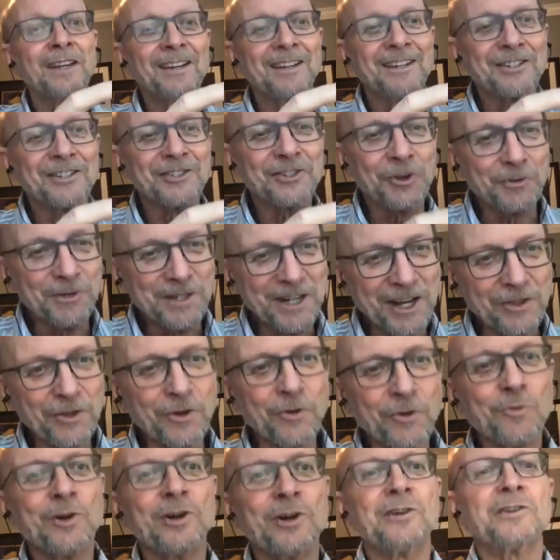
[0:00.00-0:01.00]
So in other
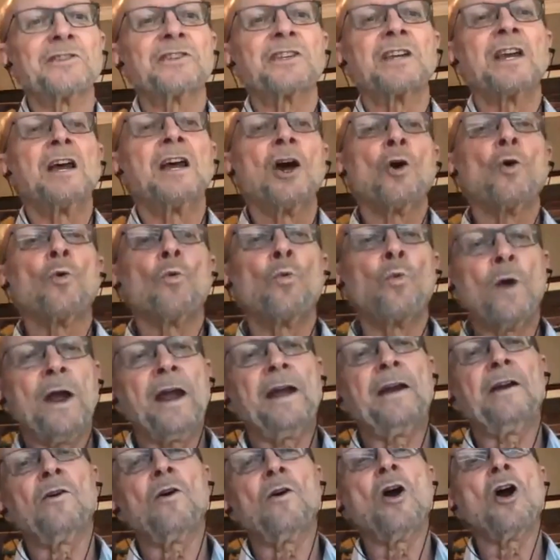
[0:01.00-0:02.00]
words,
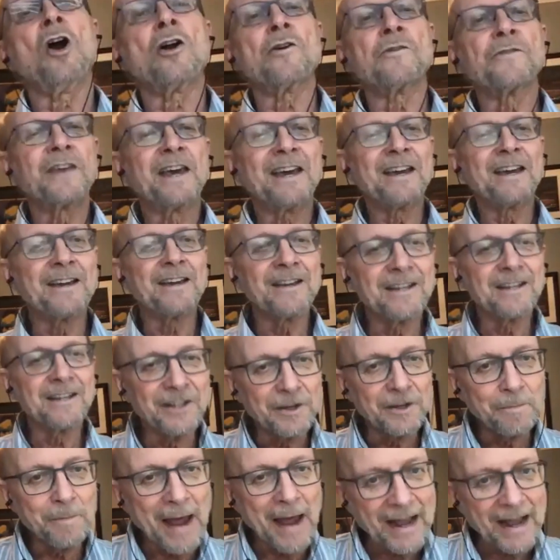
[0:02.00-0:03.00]
where are they in
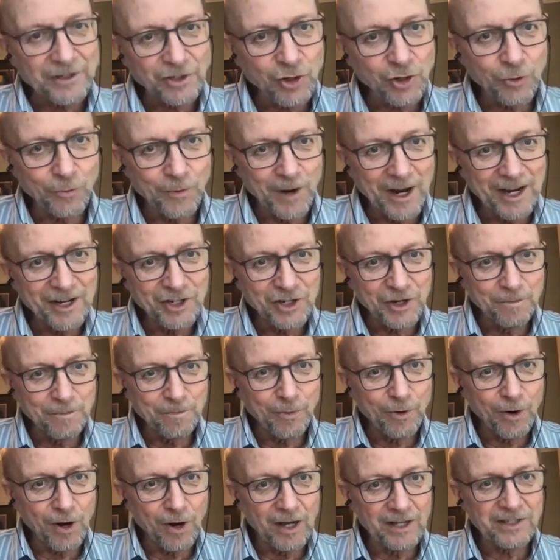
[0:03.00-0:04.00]
a maturation
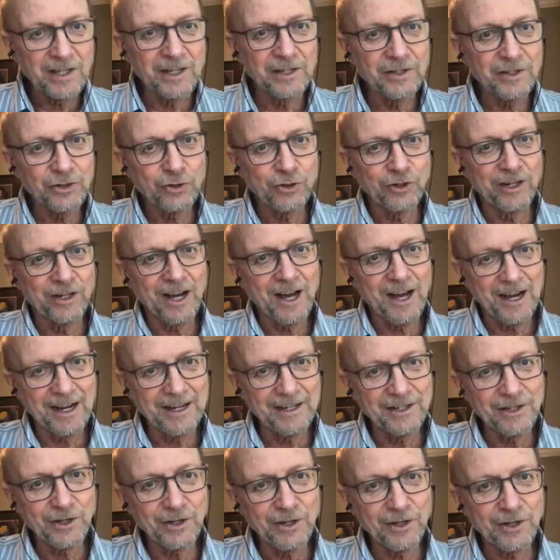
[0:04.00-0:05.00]
process? Should a high
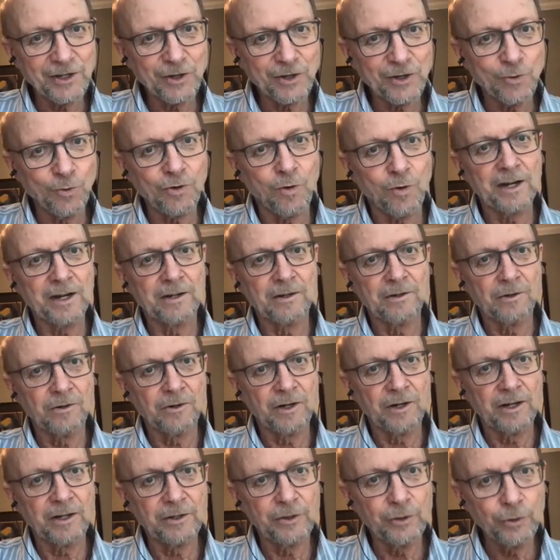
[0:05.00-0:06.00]
school
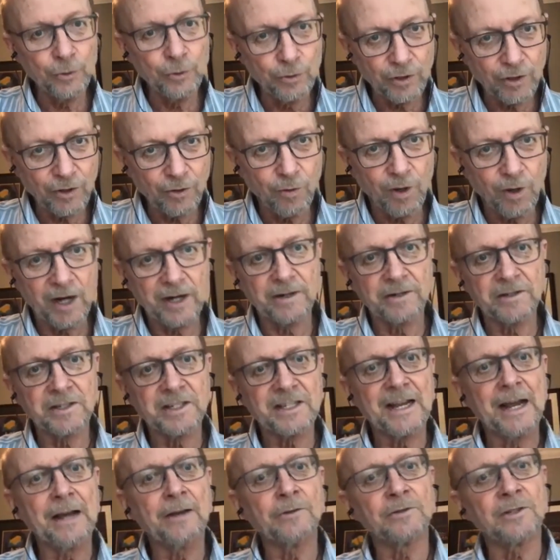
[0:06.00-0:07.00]
choir or a youth choir
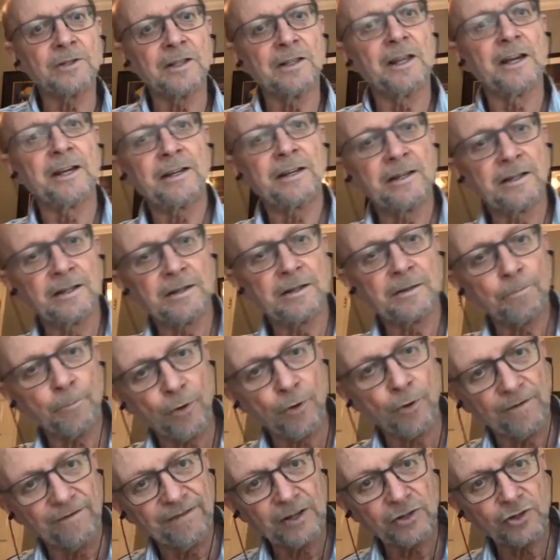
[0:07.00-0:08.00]
sound like a
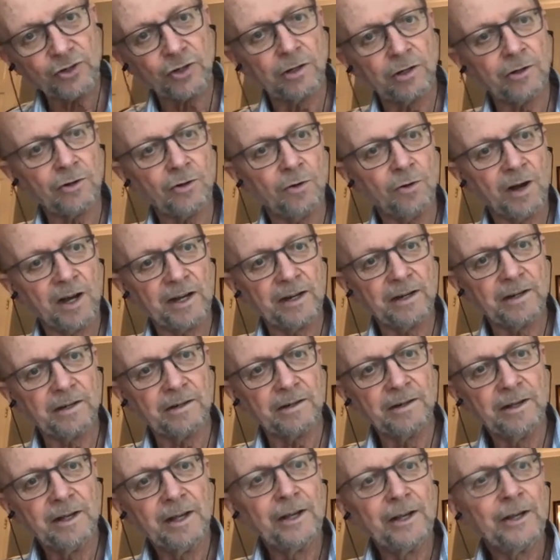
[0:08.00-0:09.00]
professional
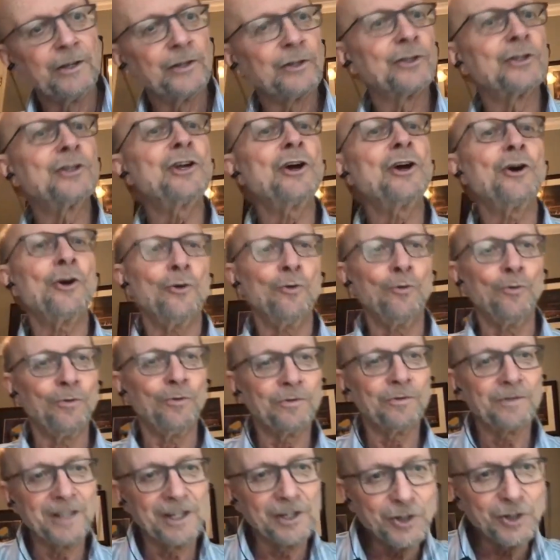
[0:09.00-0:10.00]
choir? No,
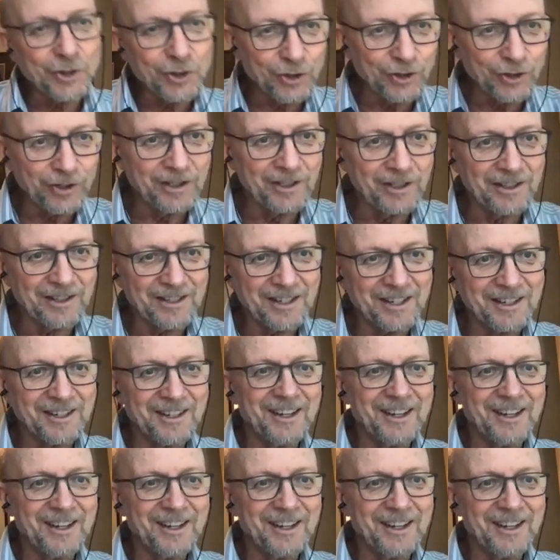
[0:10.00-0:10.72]
they shouldn't.